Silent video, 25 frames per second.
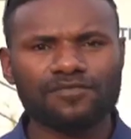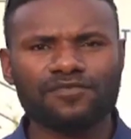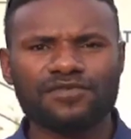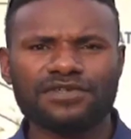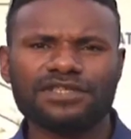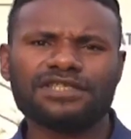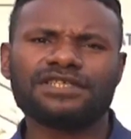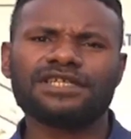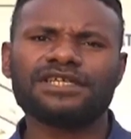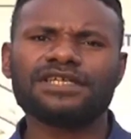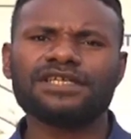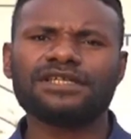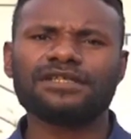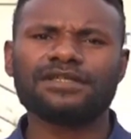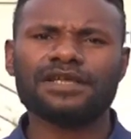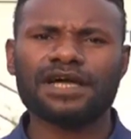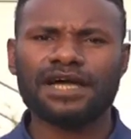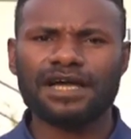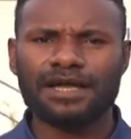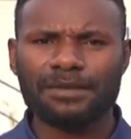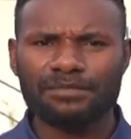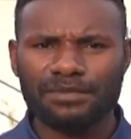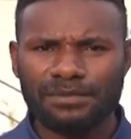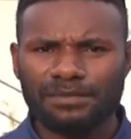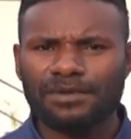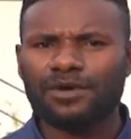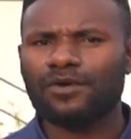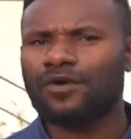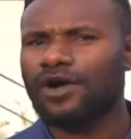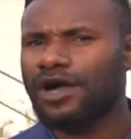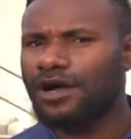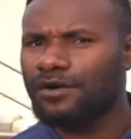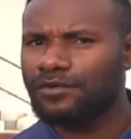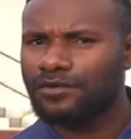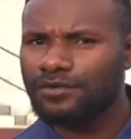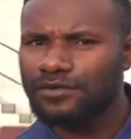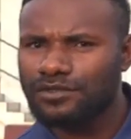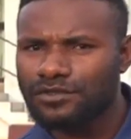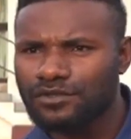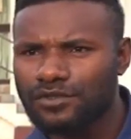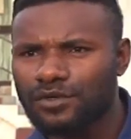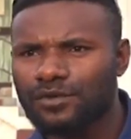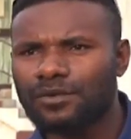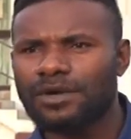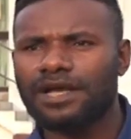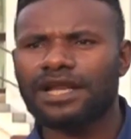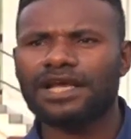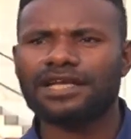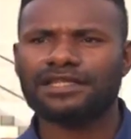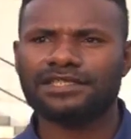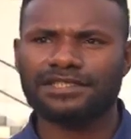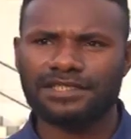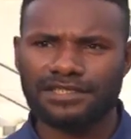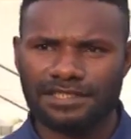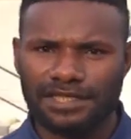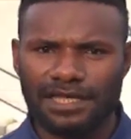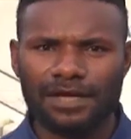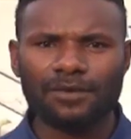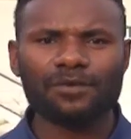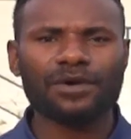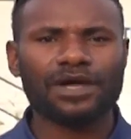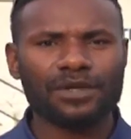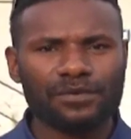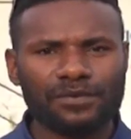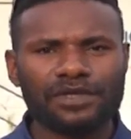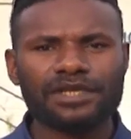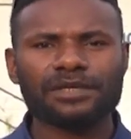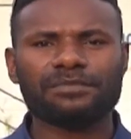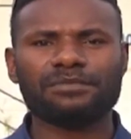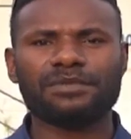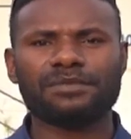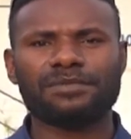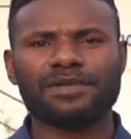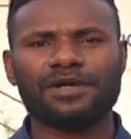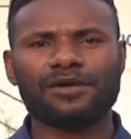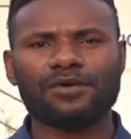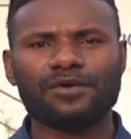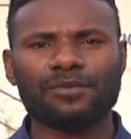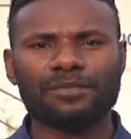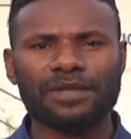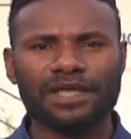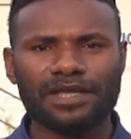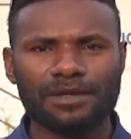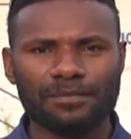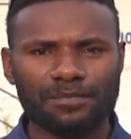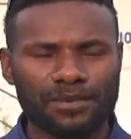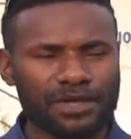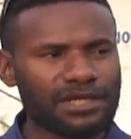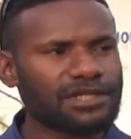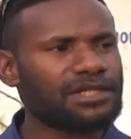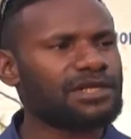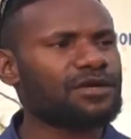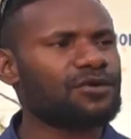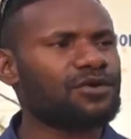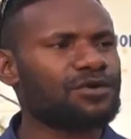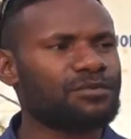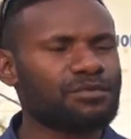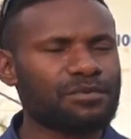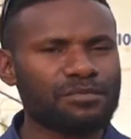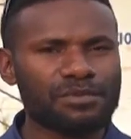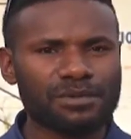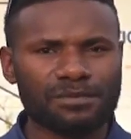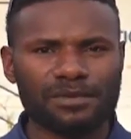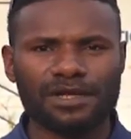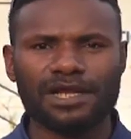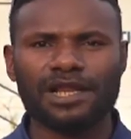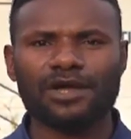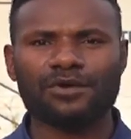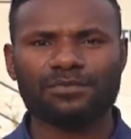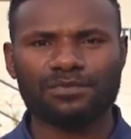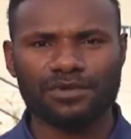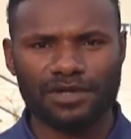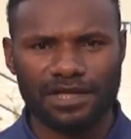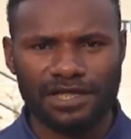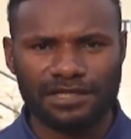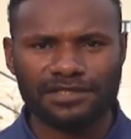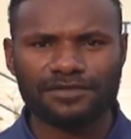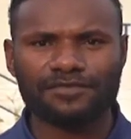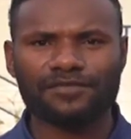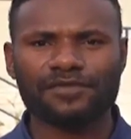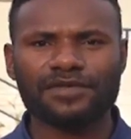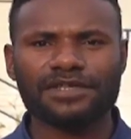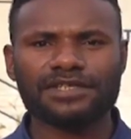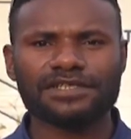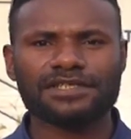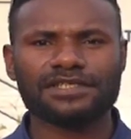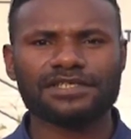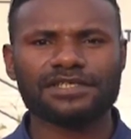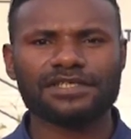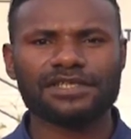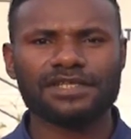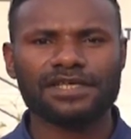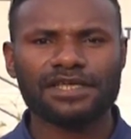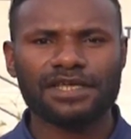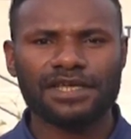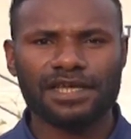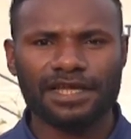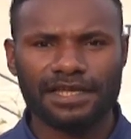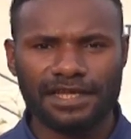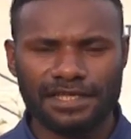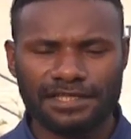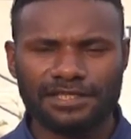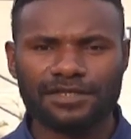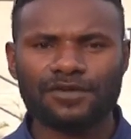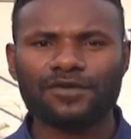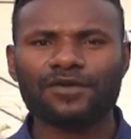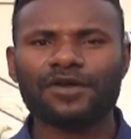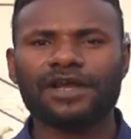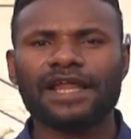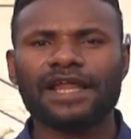fishing. Uh, mibla go out lo solwara since uh, one week. Mibla go making practical. Mibla lao to catch fish. Uh, that's long